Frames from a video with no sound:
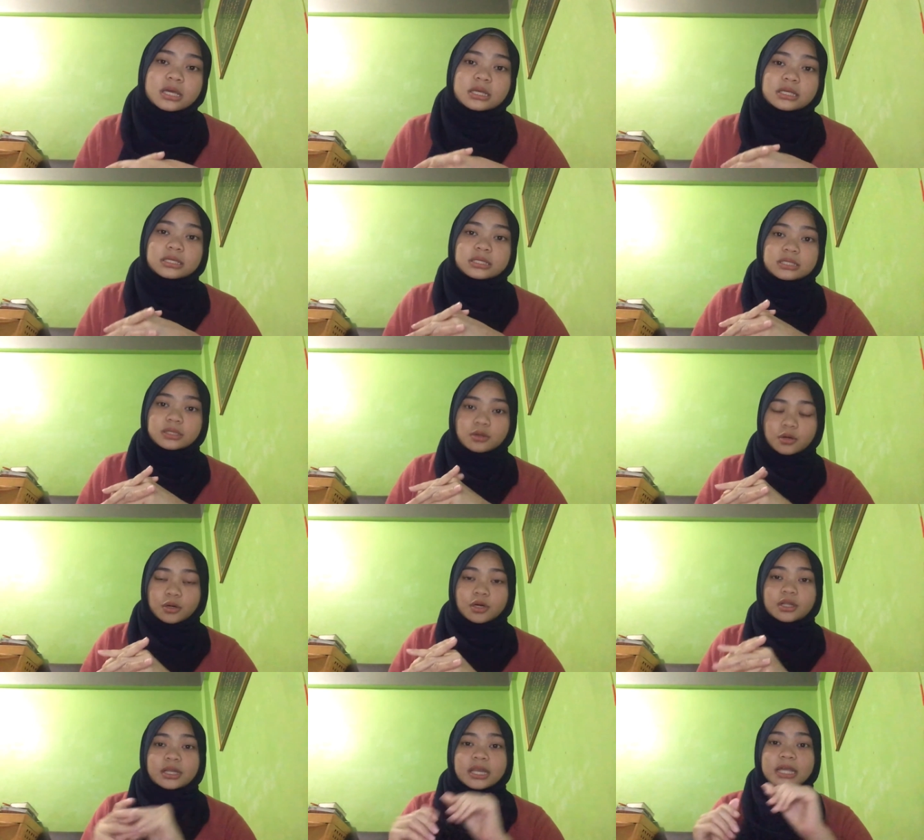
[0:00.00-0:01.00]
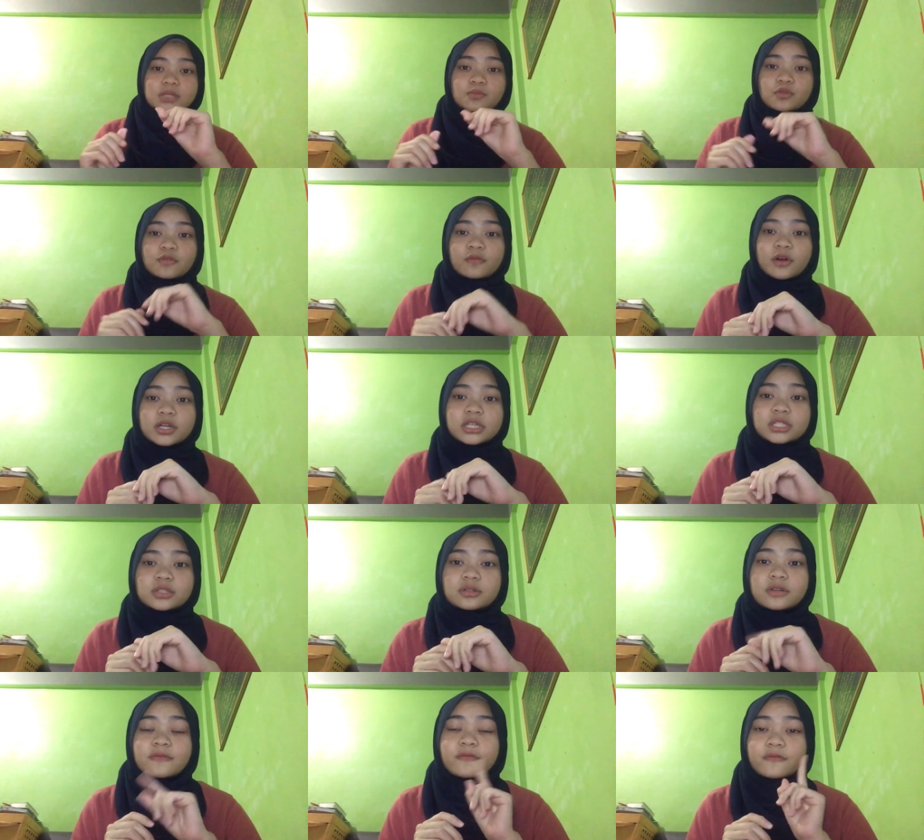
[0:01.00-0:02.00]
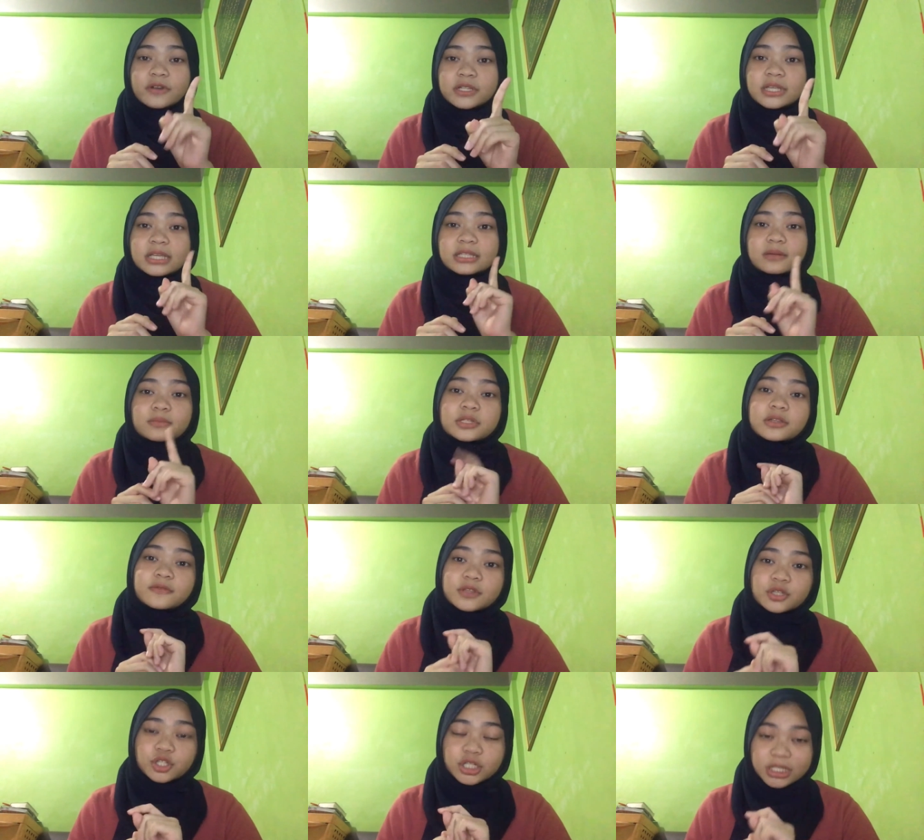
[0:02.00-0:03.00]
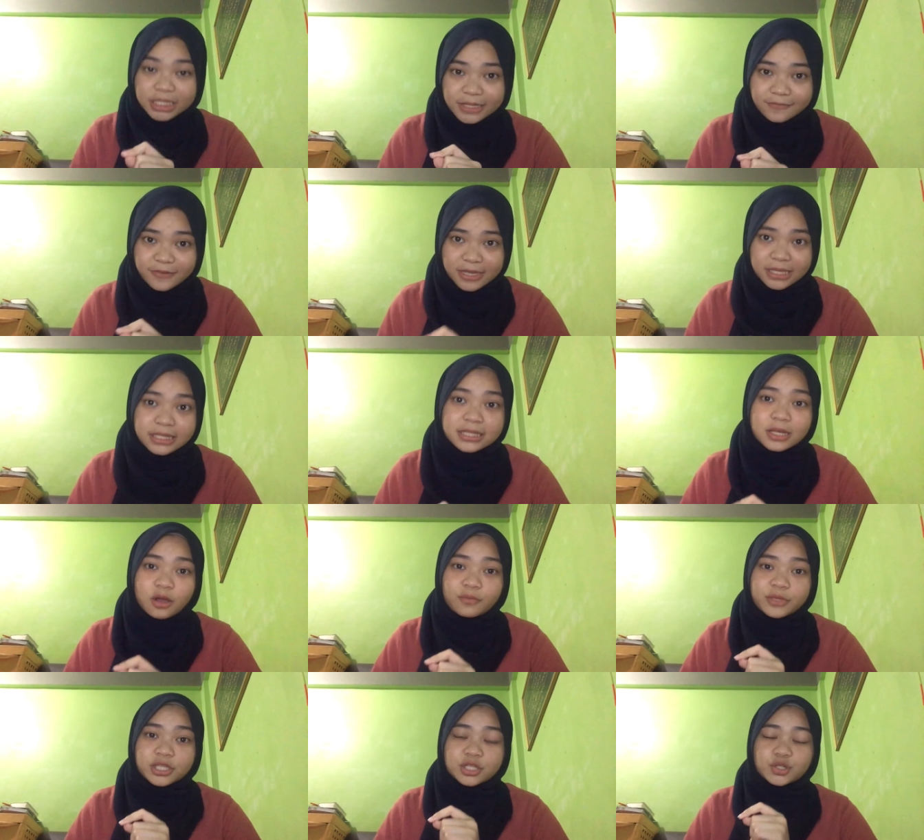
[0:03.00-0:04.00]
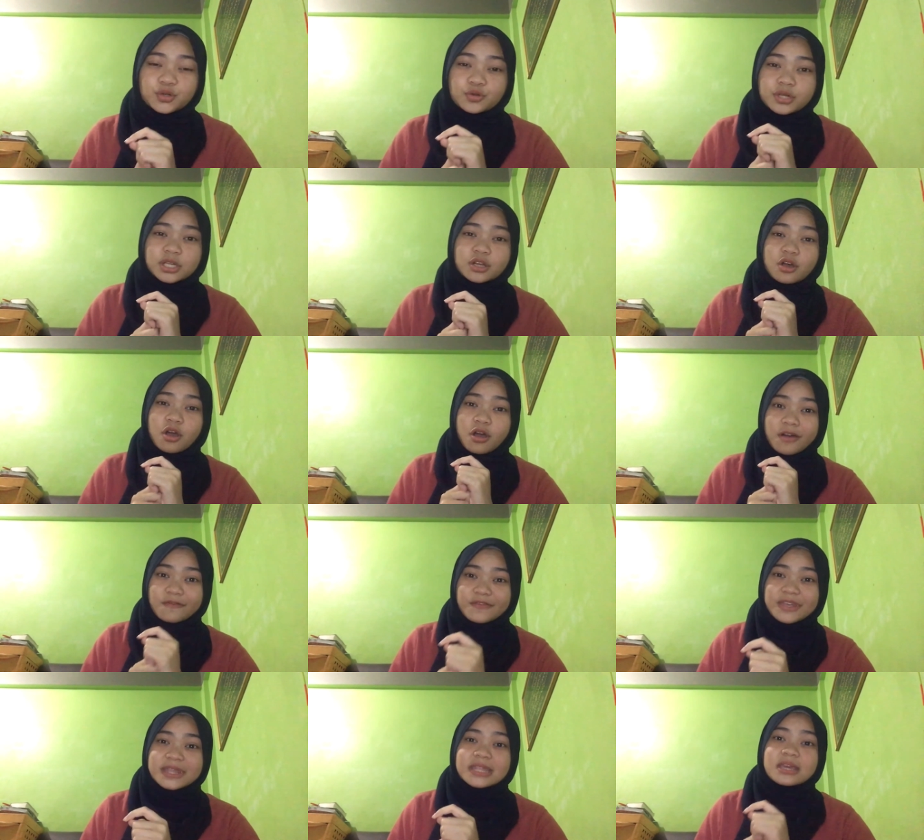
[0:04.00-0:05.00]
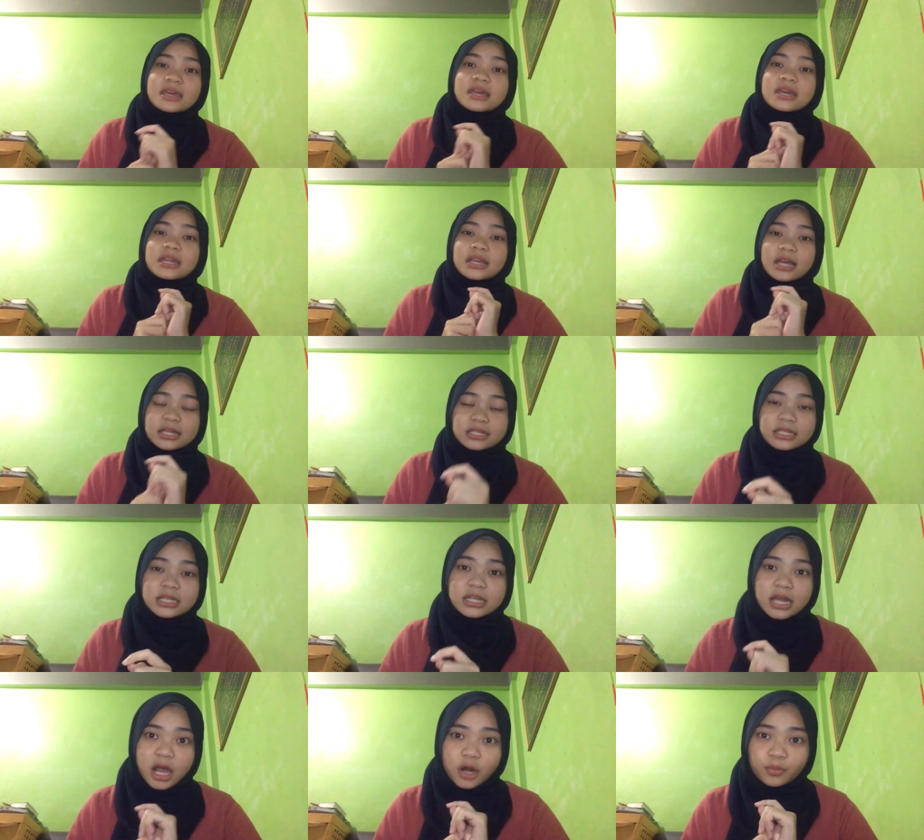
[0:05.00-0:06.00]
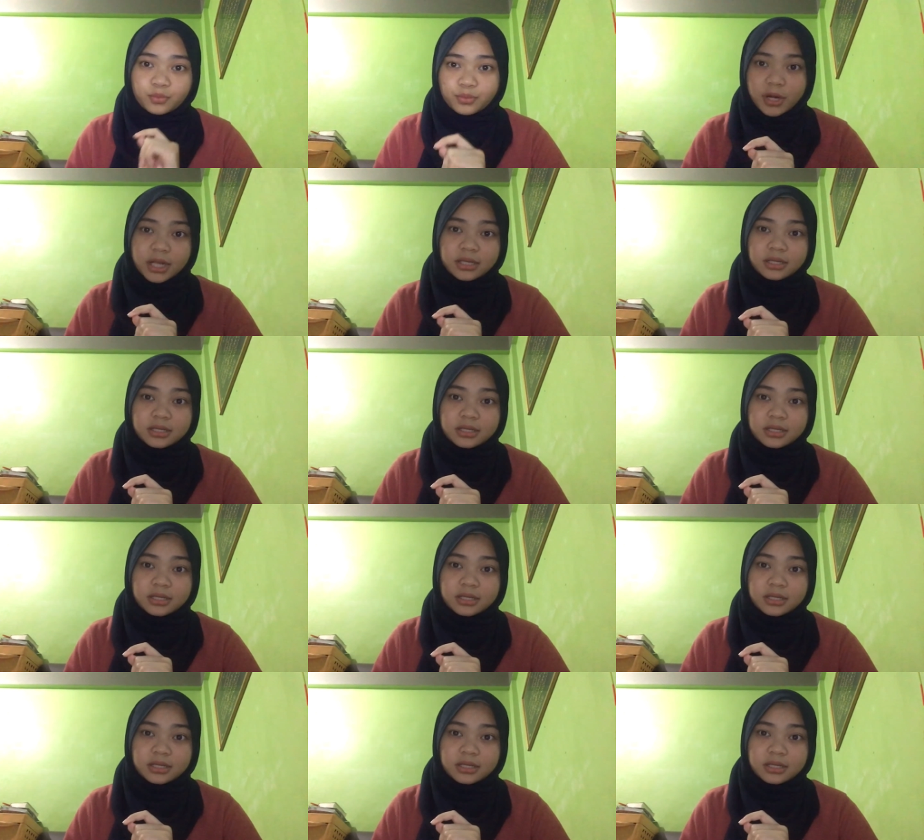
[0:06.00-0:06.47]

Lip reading: So let's move on into the first examples of social deviance committed during the COVID-19 outbreak.